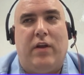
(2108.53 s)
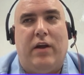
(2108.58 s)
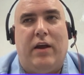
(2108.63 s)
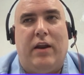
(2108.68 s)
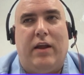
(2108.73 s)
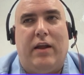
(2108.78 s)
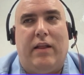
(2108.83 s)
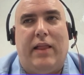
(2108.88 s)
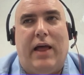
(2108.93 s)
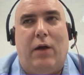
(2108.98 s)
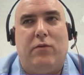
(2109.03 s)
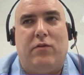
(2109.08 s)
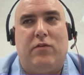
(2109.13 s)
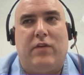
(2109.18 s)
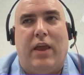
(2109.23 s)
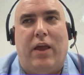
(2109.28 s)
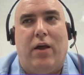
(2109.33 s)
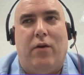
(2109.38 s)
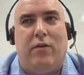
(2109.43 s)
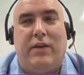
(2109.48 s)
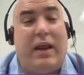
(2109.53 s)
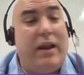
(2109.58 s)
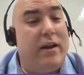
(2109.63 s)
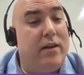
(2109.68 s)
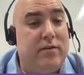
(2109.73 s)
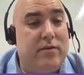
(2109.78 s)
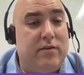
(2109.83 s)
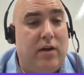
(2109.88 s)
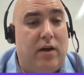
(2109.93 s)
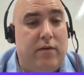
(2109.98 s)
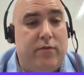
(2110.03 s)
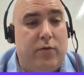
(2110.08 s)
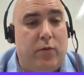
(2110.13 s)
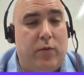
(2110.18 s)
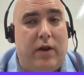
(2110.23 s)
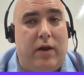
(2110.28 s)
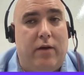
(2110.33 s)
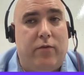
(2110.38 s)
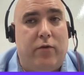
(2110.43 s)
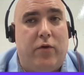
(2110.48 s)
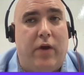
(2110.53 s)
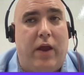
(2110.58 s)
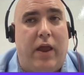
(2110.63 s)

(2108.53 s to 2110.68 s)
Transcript: kind of cloud scale data stuff or whatever.